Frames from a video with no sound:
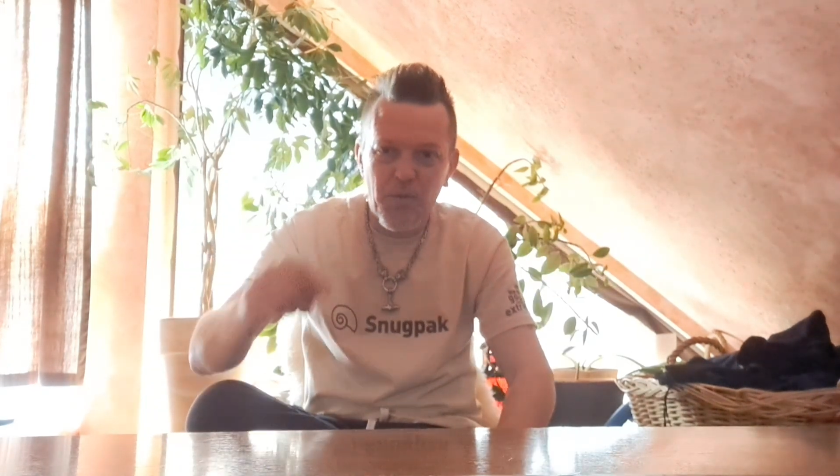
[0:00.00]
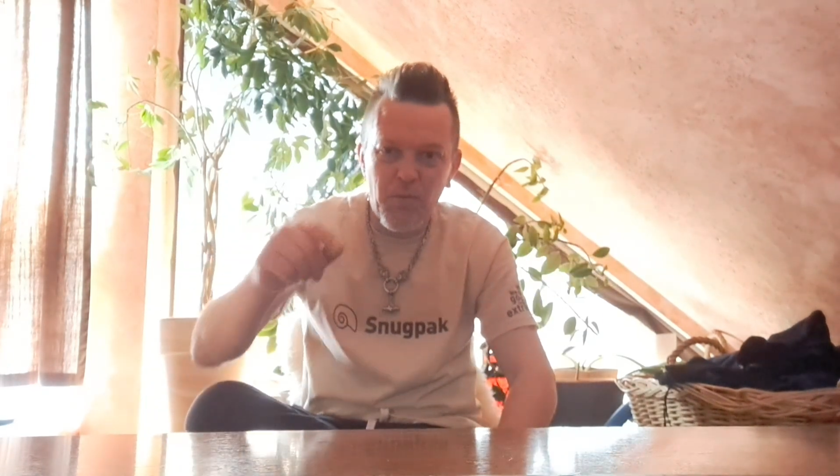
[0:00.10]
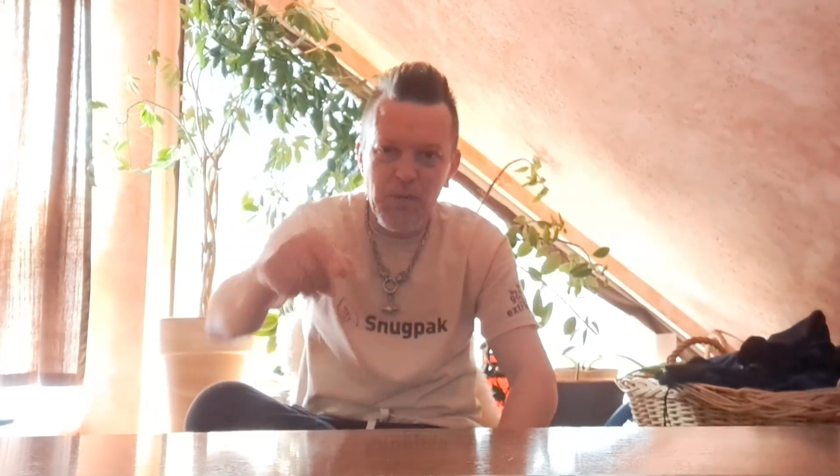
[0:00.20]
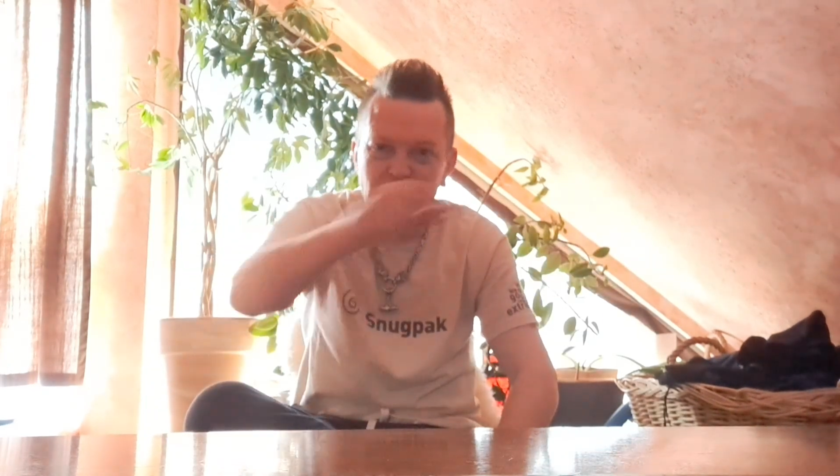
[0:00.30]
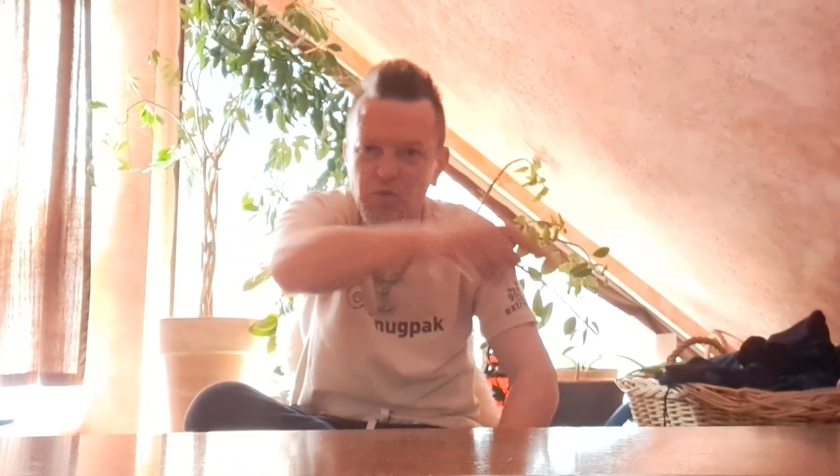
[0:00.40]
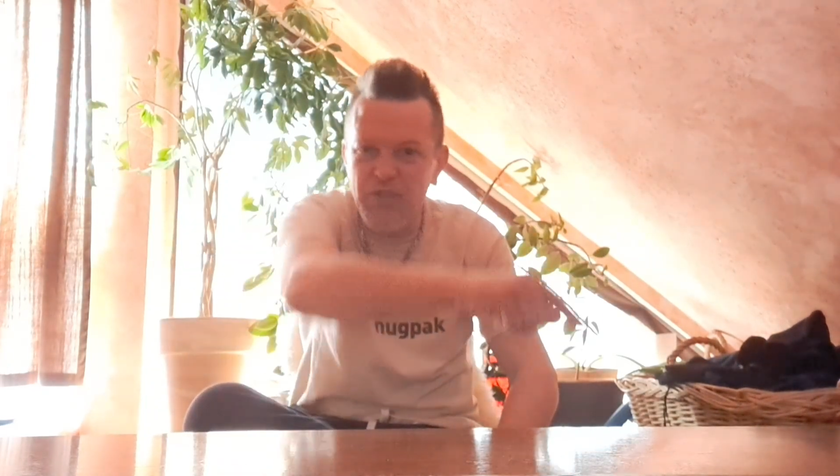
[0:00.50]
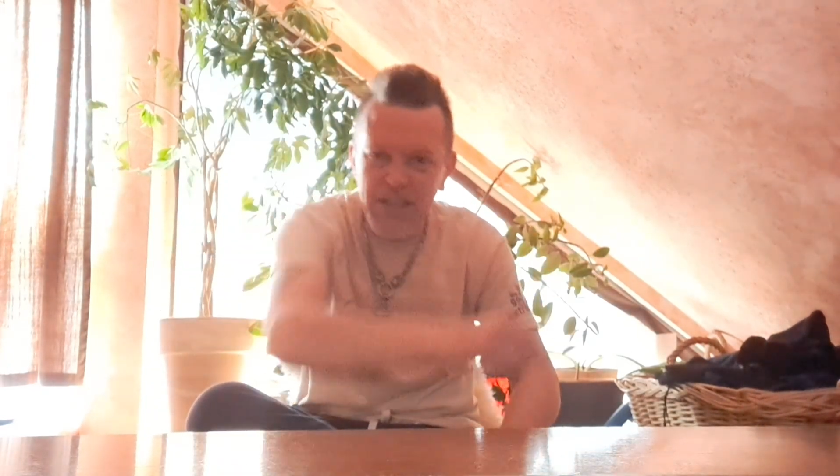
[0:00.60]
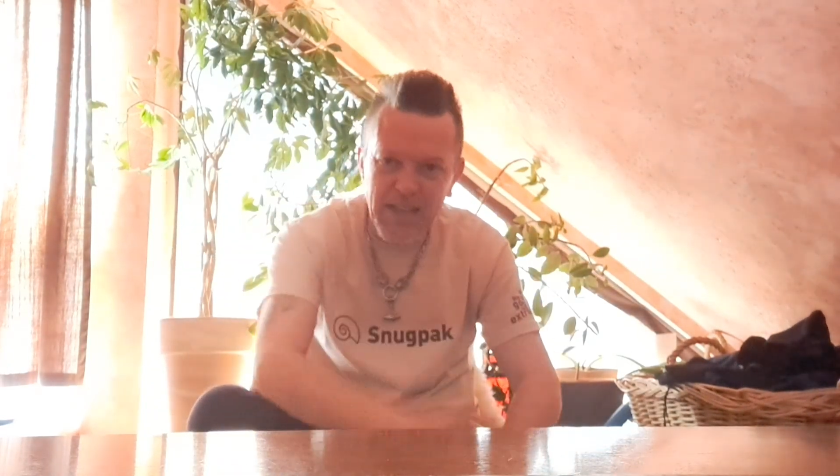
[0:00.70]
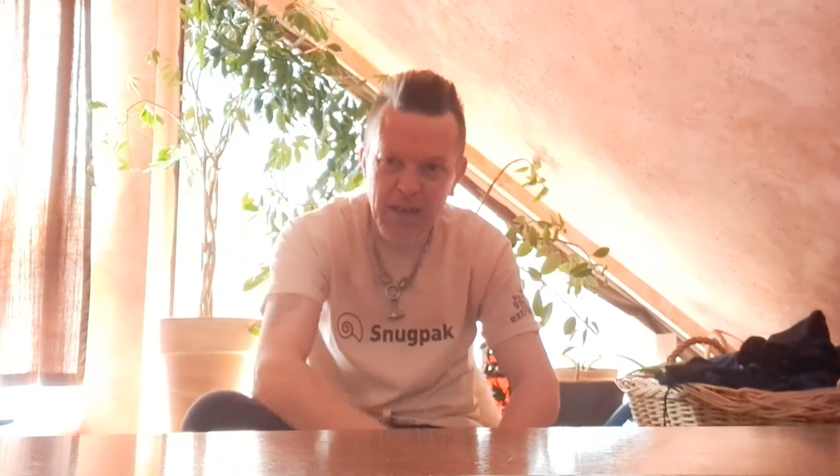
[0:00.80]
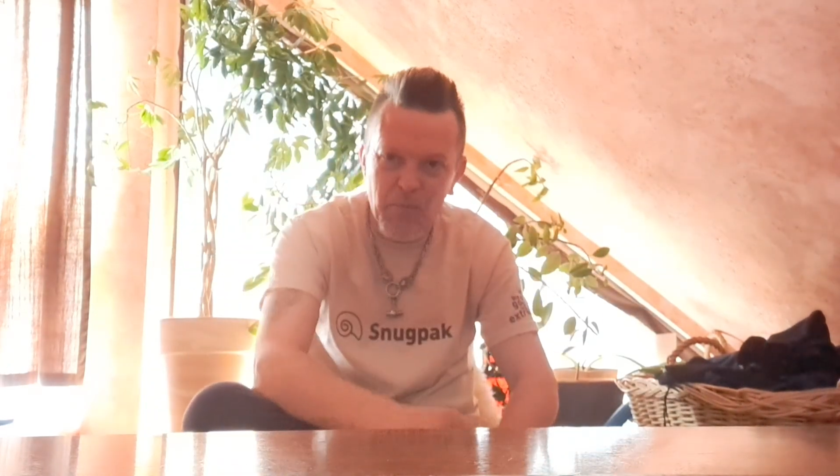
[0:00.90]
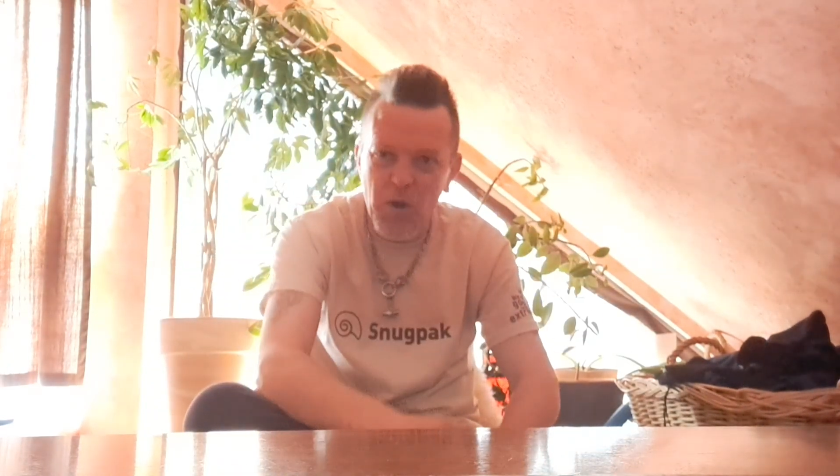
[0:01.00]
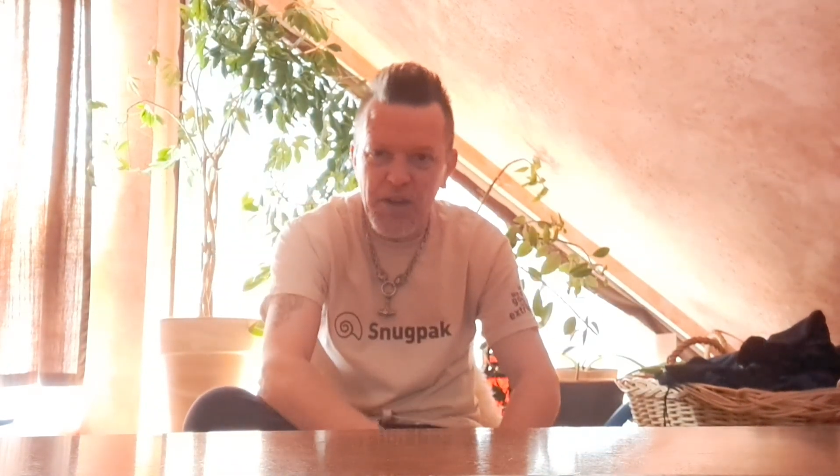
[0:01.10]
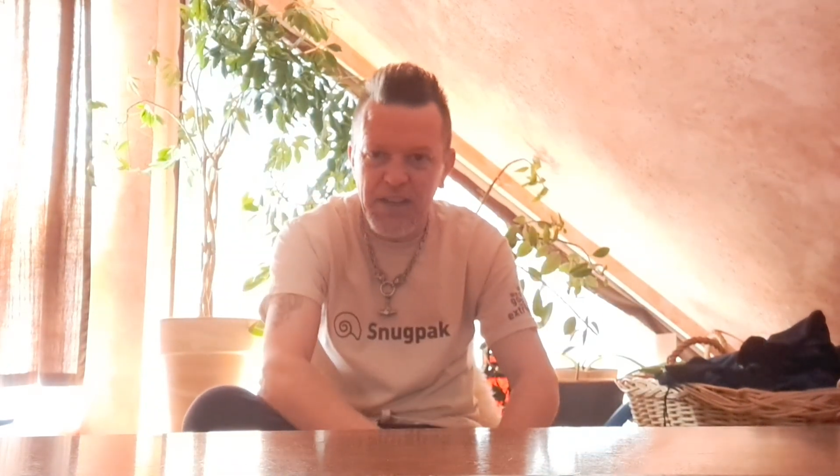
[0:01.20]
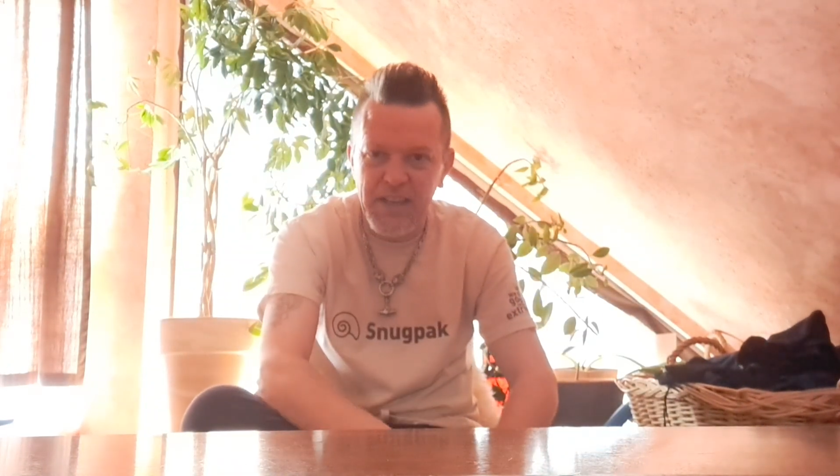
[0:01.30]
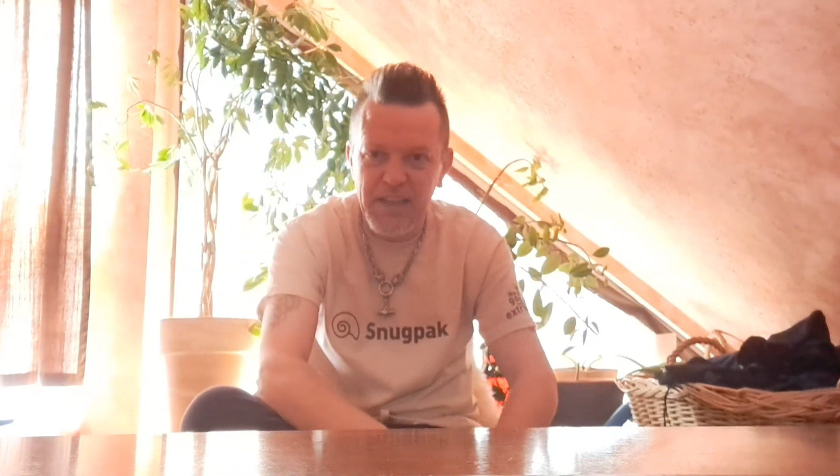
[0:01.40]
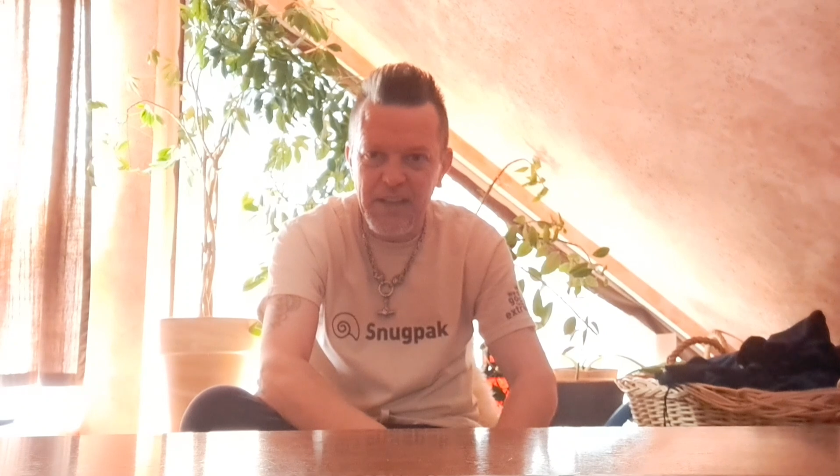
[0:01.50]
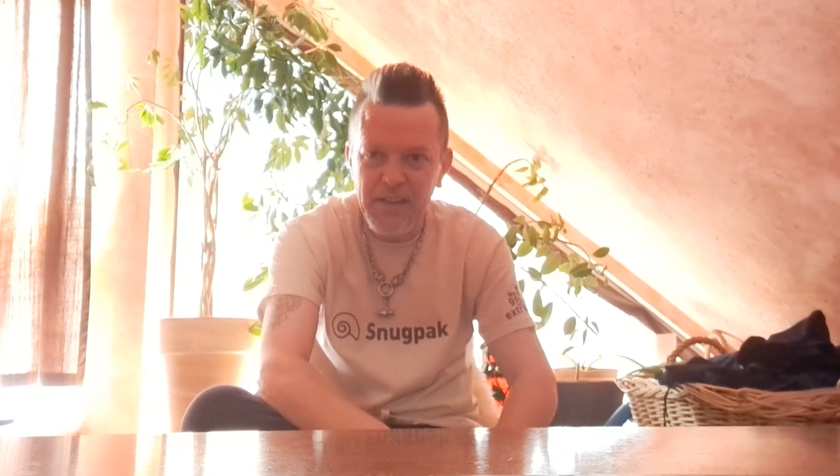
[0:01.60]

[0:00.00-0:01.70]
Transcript: We was already there working it.